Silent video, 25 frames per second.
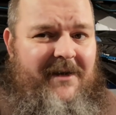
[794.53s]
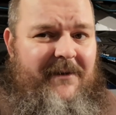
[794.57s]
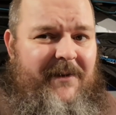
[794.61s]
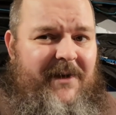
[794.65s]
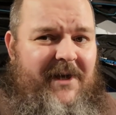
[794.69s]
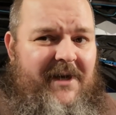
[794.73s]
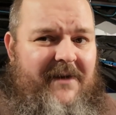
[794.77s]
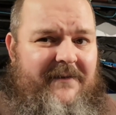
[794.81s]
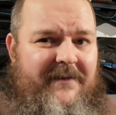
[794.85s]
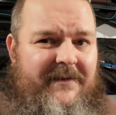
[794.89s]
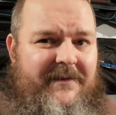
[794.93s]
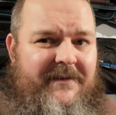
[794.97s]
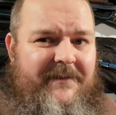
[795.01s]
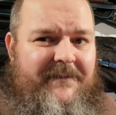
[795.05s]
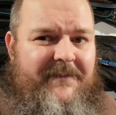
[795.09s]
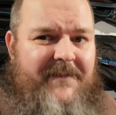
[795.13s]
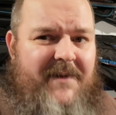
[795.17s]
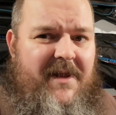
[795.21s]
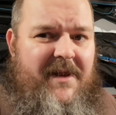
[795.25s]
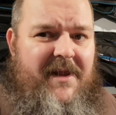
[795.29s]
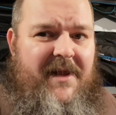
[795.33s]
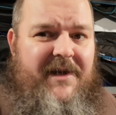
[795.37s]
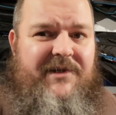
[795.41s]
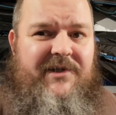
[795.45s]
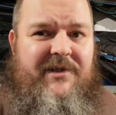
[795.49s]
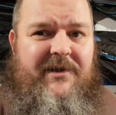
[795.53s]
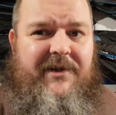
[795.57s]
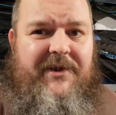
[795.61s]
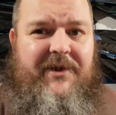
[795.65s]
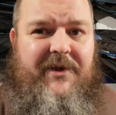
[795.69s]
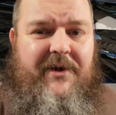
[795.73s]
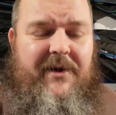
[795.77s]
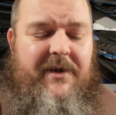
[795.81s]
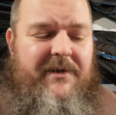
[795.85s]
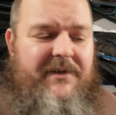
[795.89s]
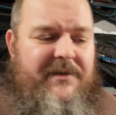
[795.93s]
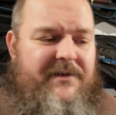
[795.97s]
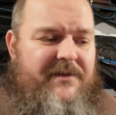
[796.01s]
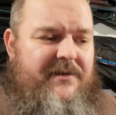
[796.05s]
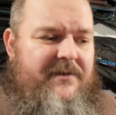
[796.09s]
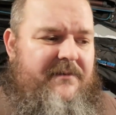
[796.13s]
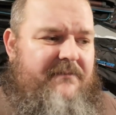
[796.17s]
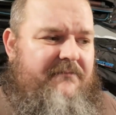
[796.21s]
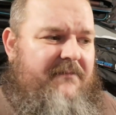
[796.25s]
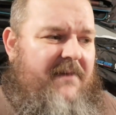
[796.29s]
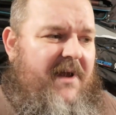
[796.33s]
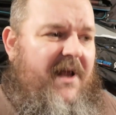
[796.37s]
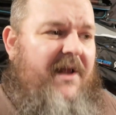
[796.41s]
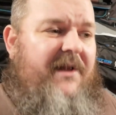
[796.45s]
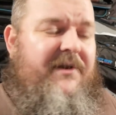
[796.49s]
here we have it. Initial
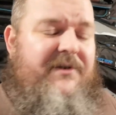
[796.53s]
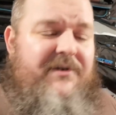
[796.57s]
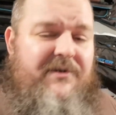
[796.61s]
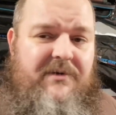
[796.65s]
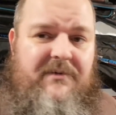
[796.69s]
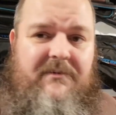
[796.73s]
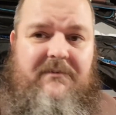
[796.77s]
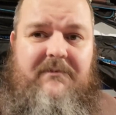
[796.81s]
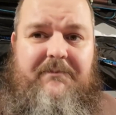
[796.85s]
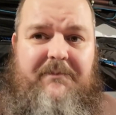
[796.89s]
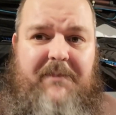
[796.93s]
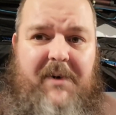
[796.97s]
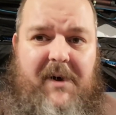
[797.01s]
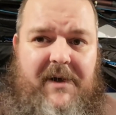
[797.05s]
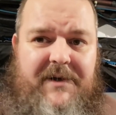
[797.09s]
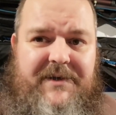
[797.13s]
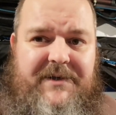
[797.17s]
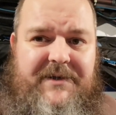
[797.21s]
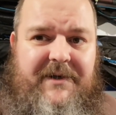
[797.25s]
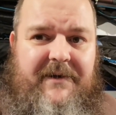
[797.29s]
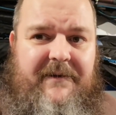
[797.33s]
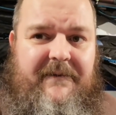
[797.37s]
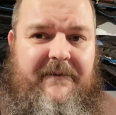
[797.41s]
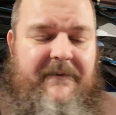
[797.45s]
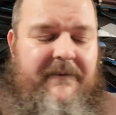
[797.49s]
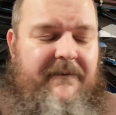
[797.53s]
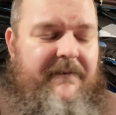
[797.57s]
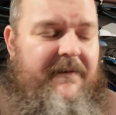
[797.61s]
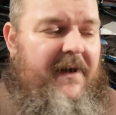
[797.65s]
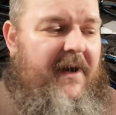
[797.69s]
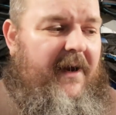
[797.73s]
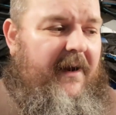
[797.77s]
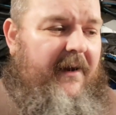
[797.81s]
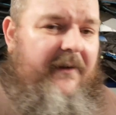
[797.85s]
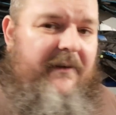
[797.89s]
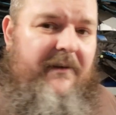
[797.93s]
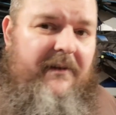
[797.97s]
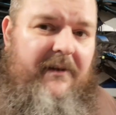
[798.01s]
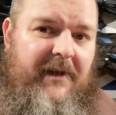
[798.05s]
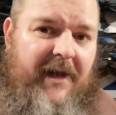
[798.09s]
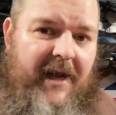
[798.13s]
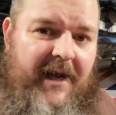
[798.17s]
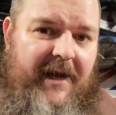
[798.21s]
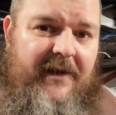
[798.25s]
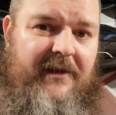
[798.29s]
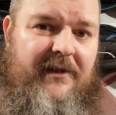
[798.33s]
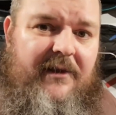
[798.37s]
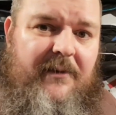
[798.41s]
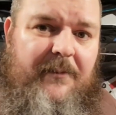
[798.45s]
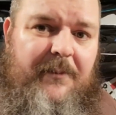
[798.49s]
thoughts it's positive. I
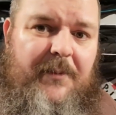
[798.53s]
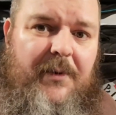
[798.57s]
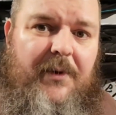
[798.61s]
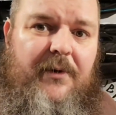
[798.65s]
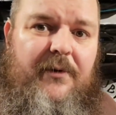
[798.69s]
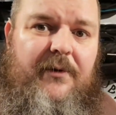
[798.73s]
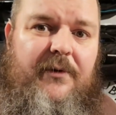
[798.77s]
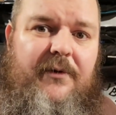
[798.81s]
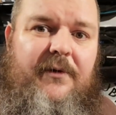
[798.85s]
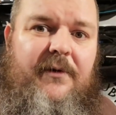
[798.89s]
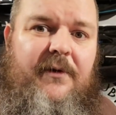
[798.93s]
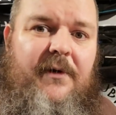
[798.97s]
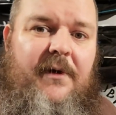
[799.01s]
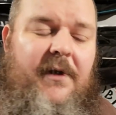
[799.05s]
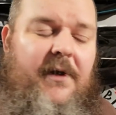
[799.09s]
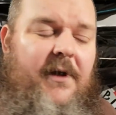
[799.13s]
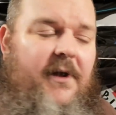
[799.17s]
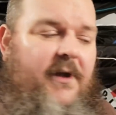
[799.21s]
like the boot.